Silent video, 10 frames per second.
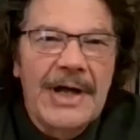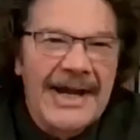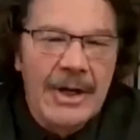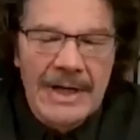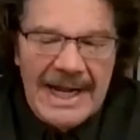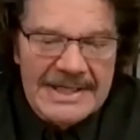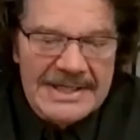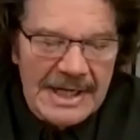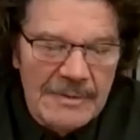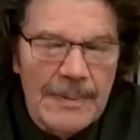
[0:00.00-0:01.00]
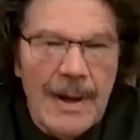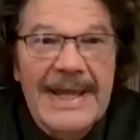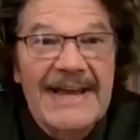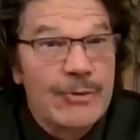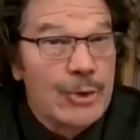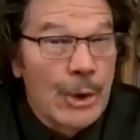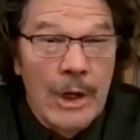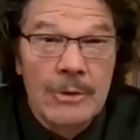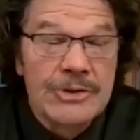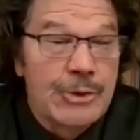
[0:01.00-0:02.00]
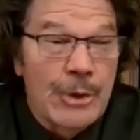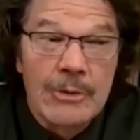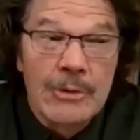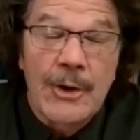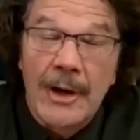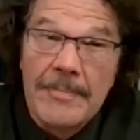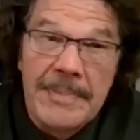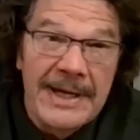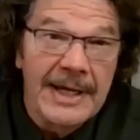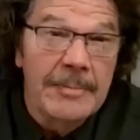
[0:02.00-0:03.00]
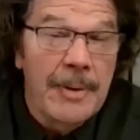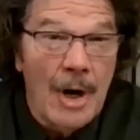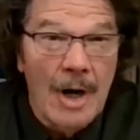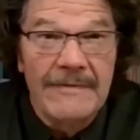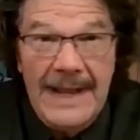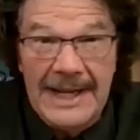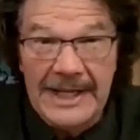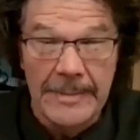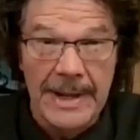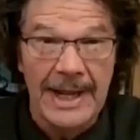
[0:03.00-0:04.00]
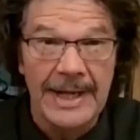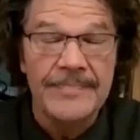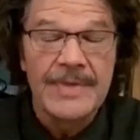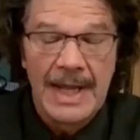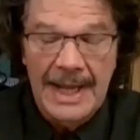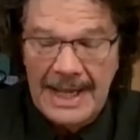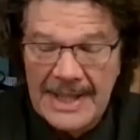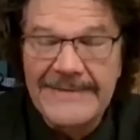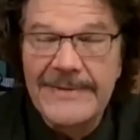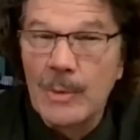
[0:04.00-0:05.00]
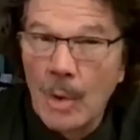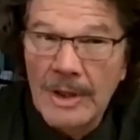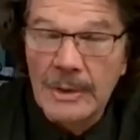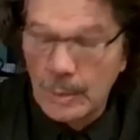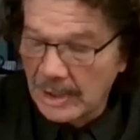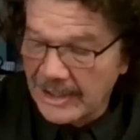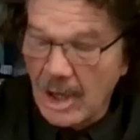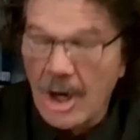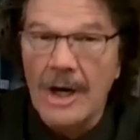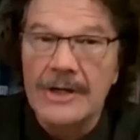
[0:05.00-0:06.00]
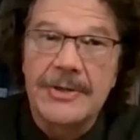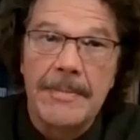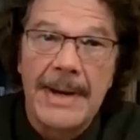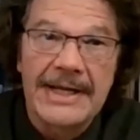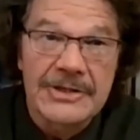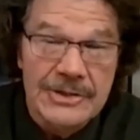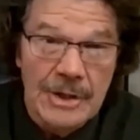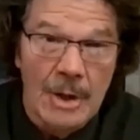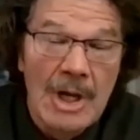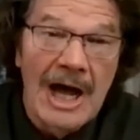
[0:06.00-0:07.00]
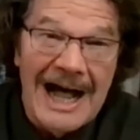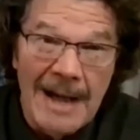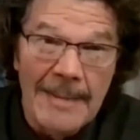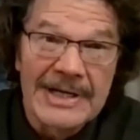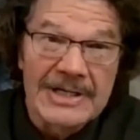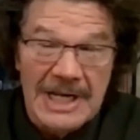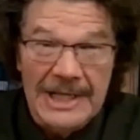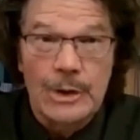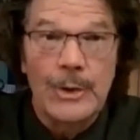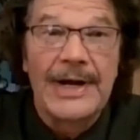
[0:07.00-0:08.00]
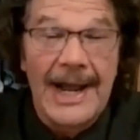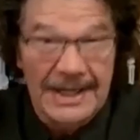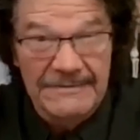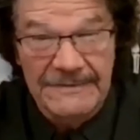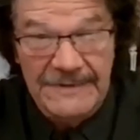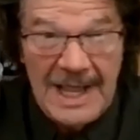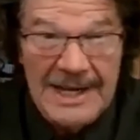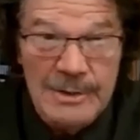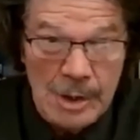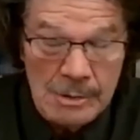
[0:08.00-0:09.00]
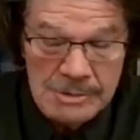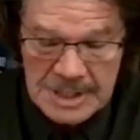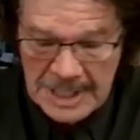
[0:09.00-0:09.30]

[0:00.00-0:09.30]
know, guys, you probably have drones. Drones are a big part of AMA, and they've been working really hard to make it so hobbyists like you and I can fly drones.